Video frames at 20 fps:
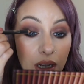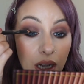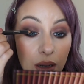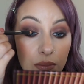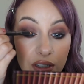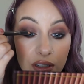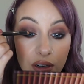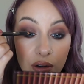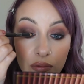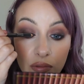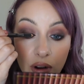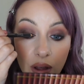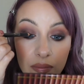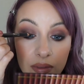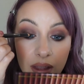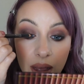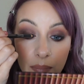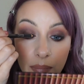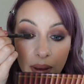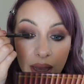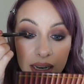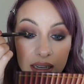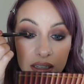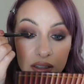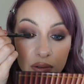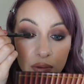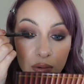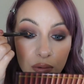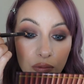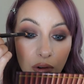I'm going to run that
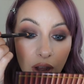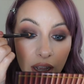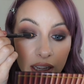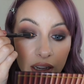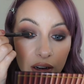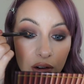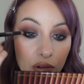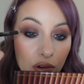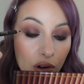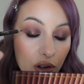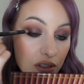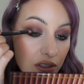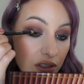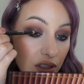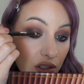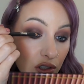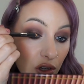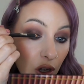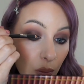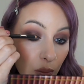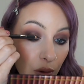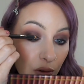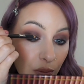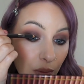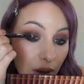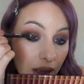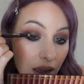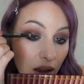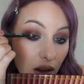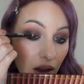pencil right across the top of
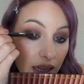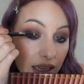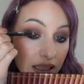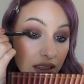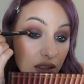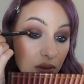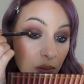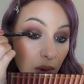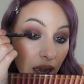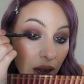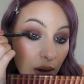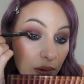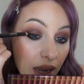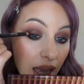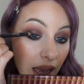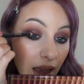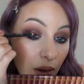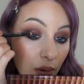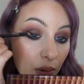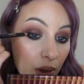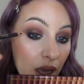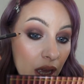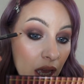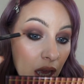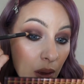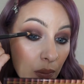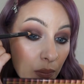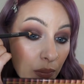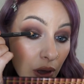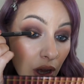my eyes as well now,
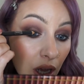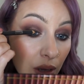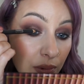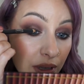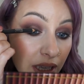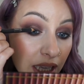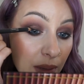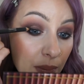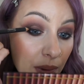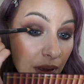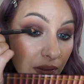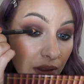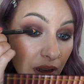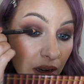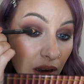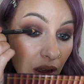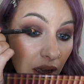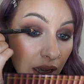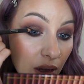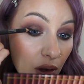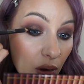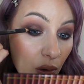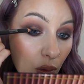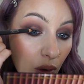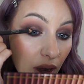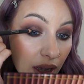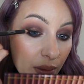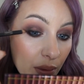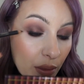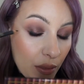but I'm keeping the line
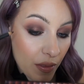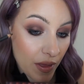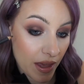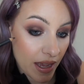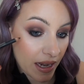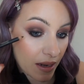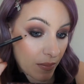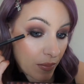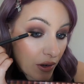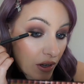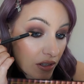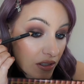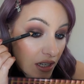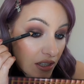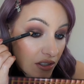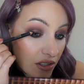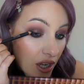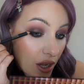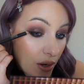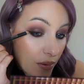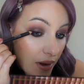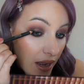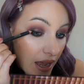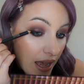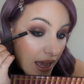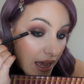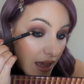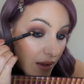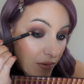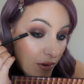quite thin because I don't
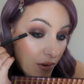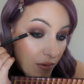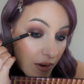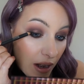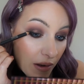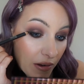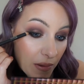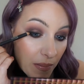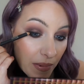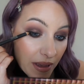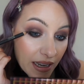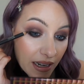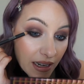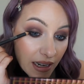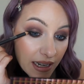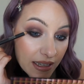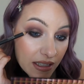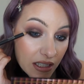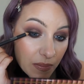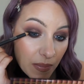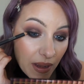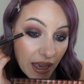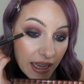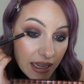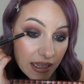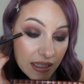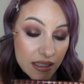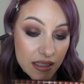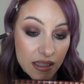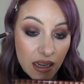have a very big lid
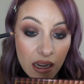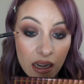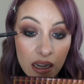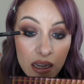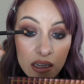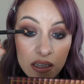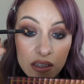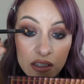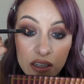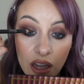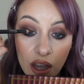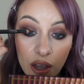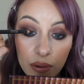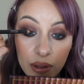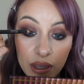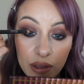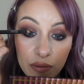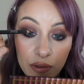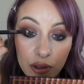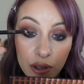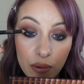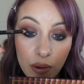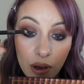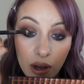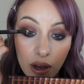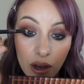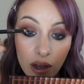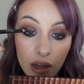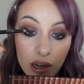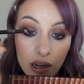space. So if you
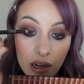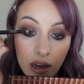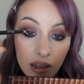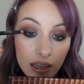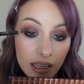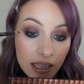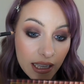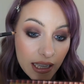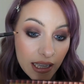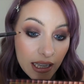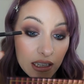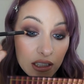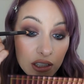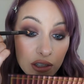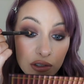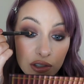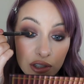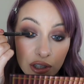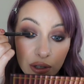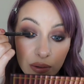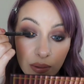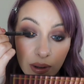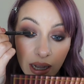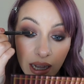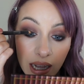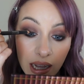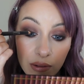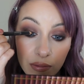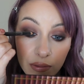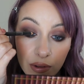are lucky and you do
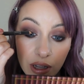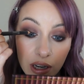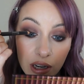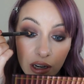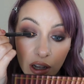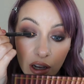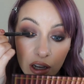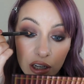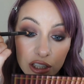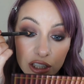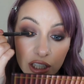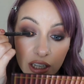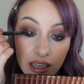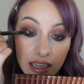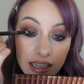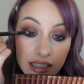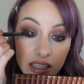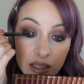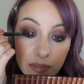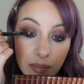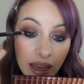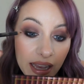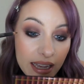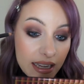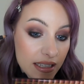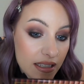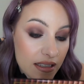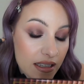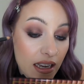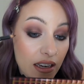have a larger lid
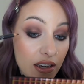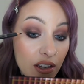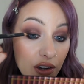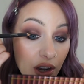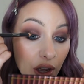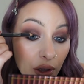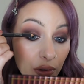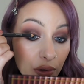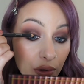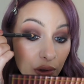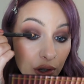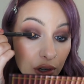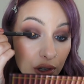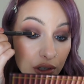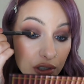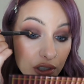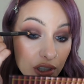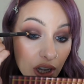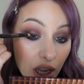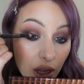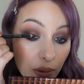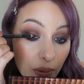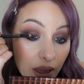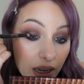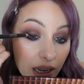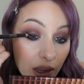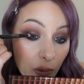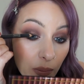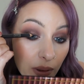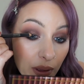space, then you know you could go a
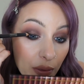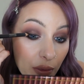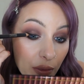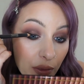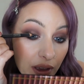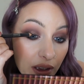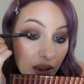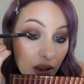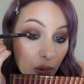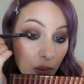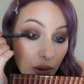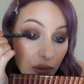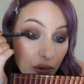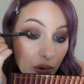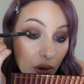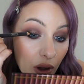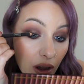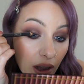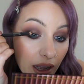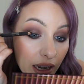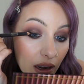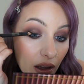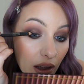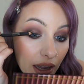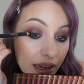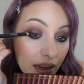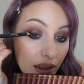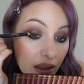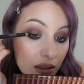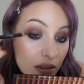little bit thicker with your
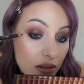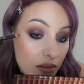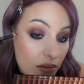eyeliner.